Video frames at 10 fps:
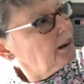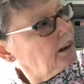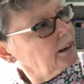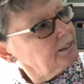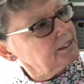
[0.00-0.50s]

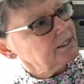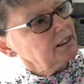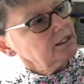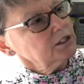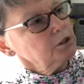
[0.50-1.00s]
I
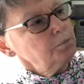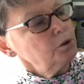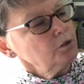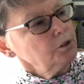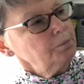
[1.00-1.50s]
decided to
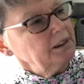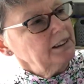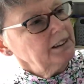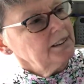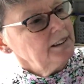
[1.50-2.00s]
put the
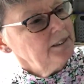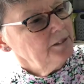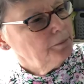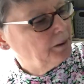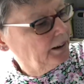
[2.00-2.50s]
pleat in
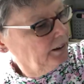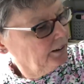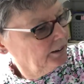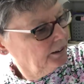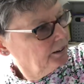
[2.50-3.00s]
the back.